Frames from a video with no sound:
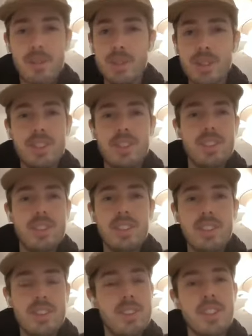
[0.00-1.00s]
and it
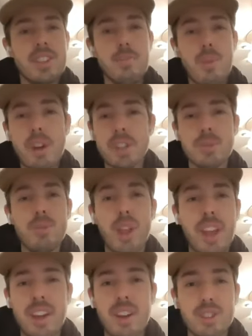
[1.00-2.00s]
was just
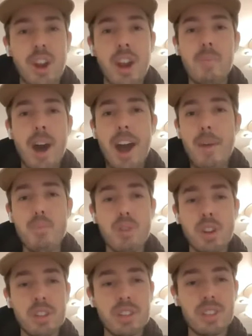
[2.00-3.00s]
impossible. Like I was trying to buy
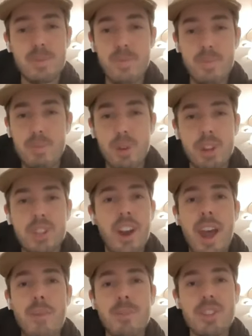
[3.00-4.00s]
books, books
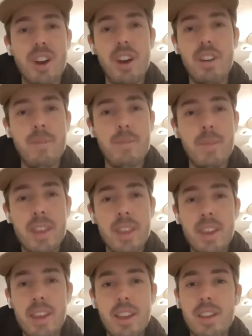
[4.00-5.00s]
on Amazon,
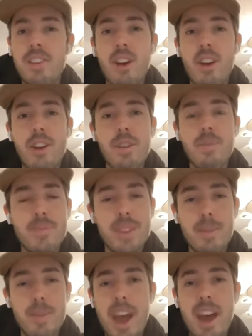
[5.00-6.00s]
you know,
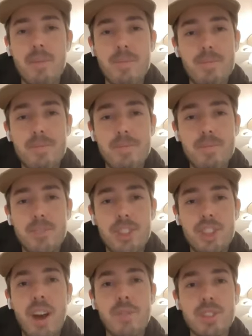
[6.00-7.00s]
about
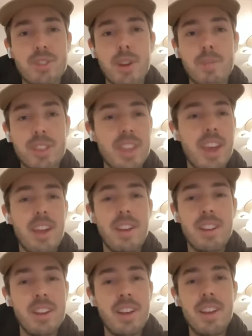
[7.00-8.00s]
JavaScript. And
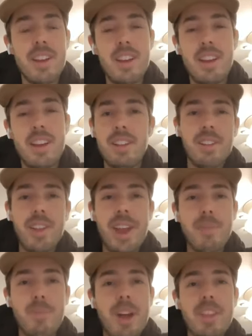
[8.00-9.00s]
then
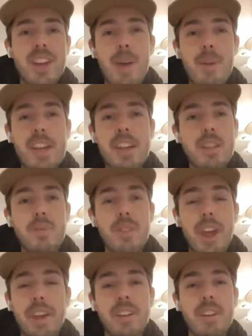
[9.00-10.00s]
like, by the time I get
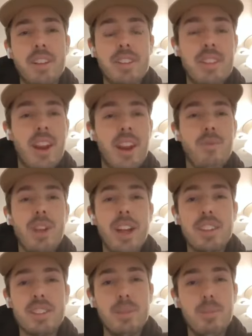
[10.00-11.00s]
the, like, then I
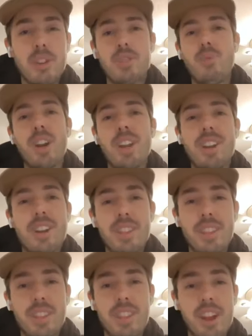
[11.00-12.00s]
realized the book's written
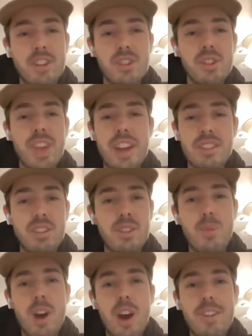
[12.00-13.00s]
in like two
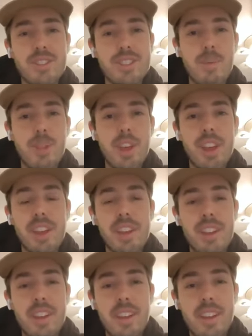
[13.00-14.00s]
thousand one or something,
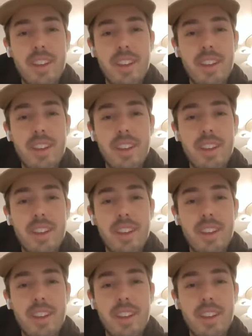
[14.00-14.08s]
